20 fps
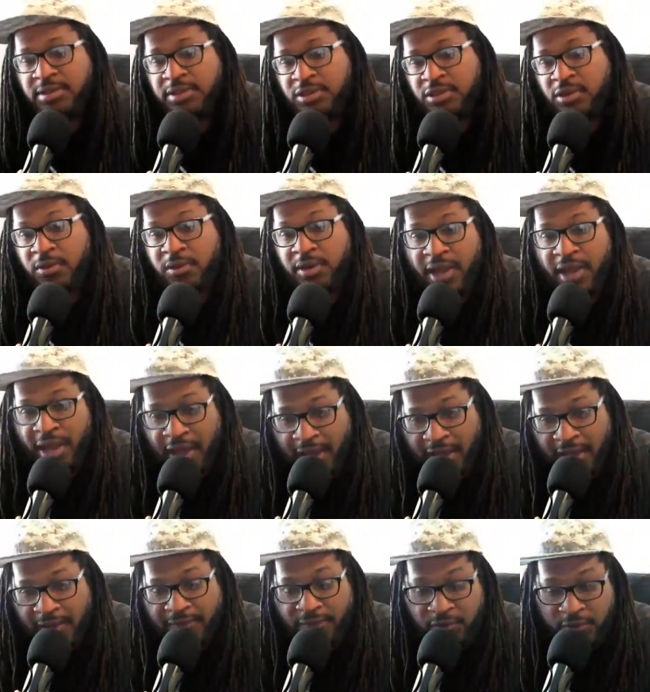You don't
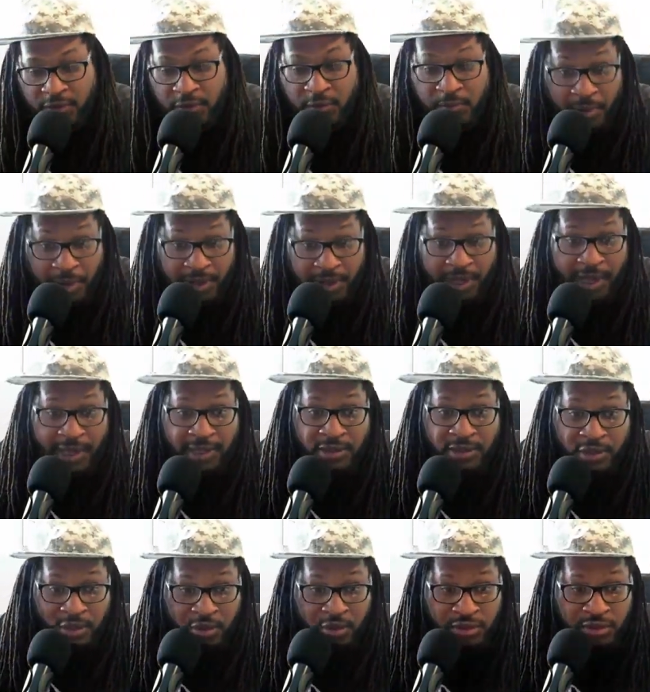have to, but I
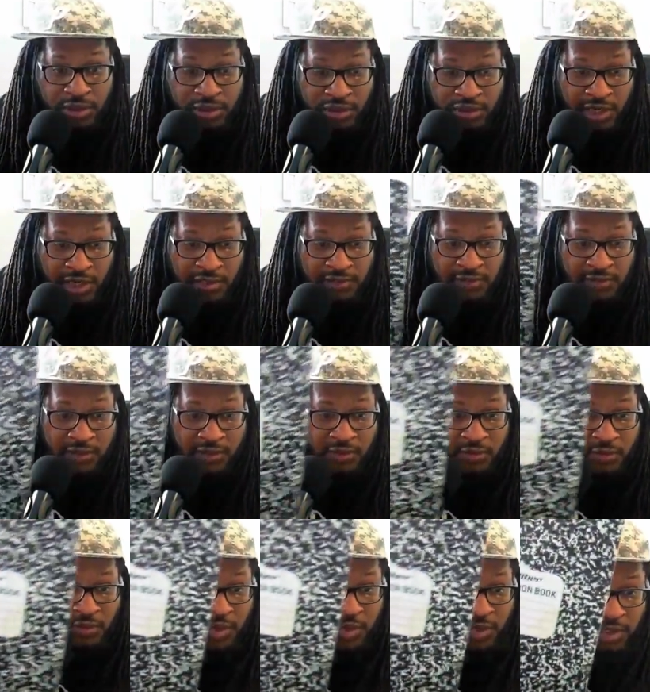do suggest that
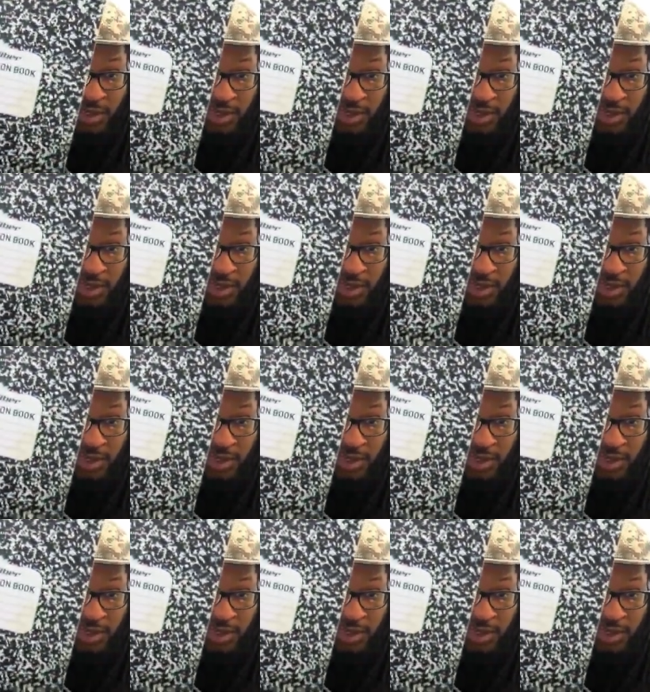you